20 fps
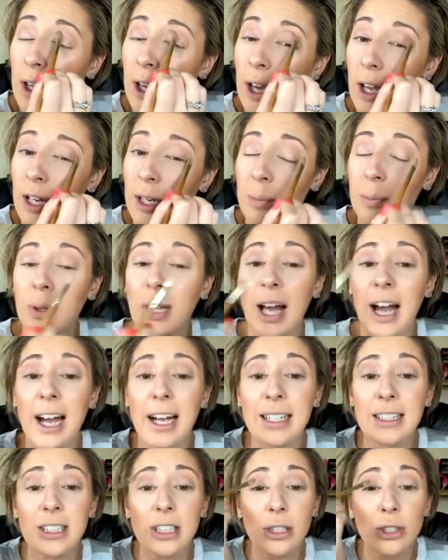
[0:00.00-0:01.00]
It
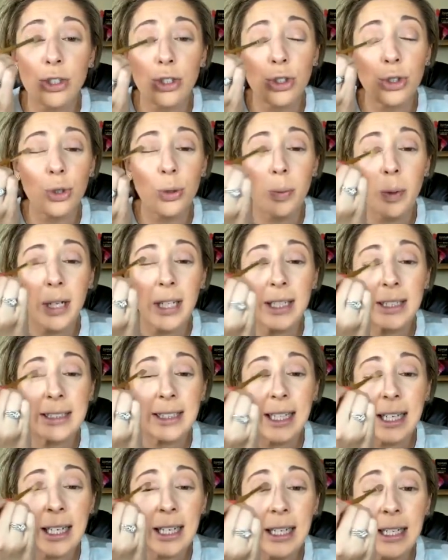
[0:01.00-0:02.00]
applies super
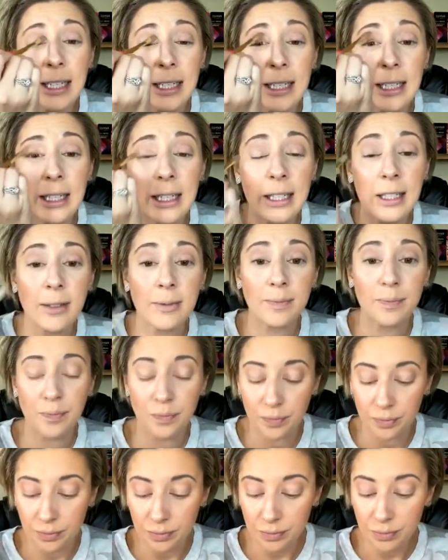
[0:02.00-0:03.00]
easy.
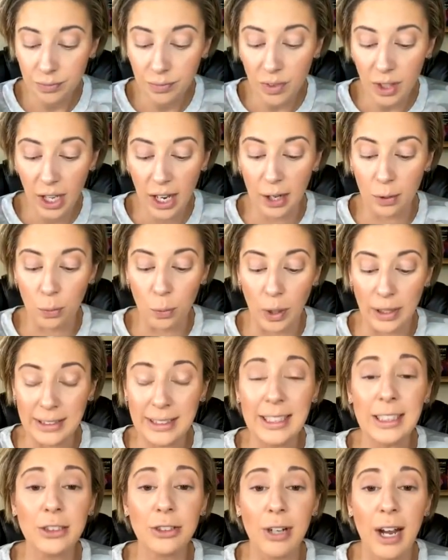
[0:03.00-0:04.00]
And once
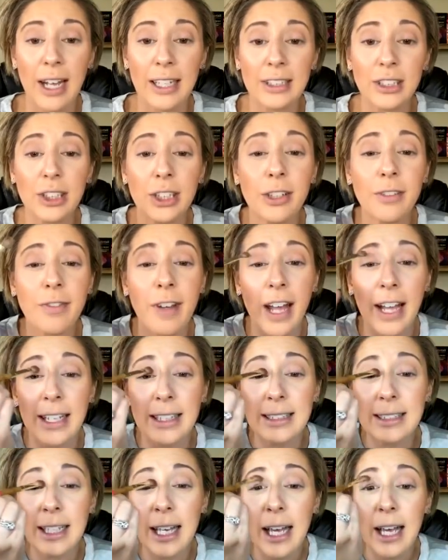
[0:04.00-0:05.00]
it dries to your
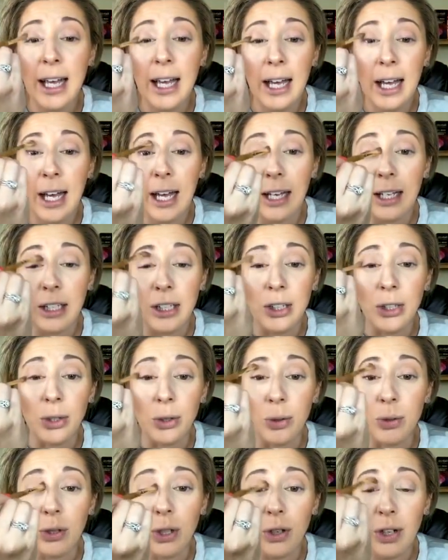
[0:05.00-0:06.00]
face,
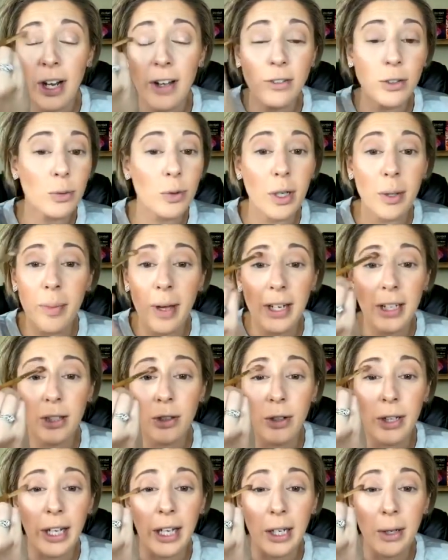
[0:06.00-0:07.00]
you don't have to worry about it
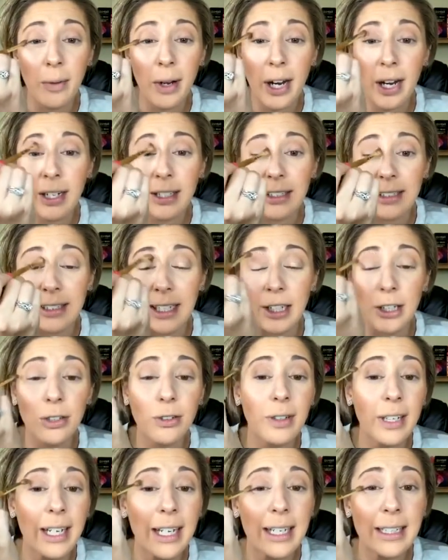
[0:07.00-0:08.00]
going anywhere. It does not
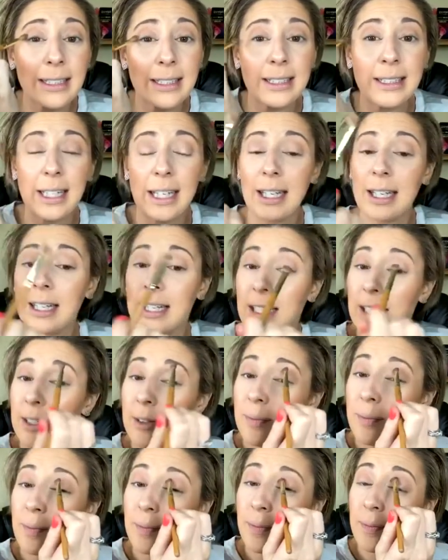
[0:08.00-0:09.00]
crease.
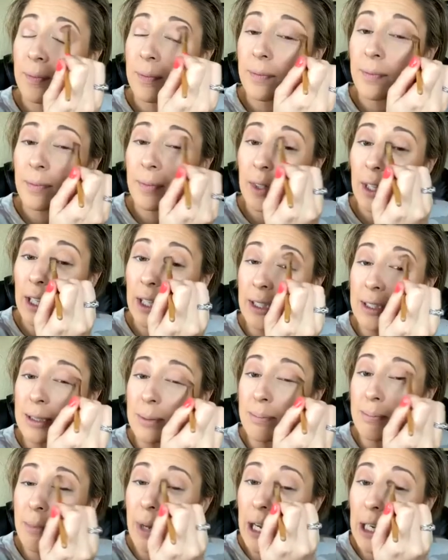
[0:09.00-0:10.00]
It is
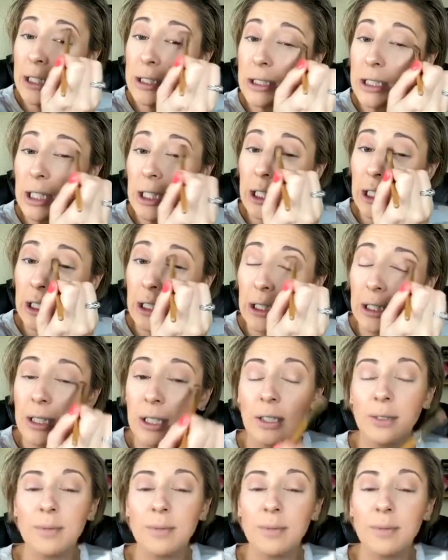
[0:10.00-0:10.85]
amazing.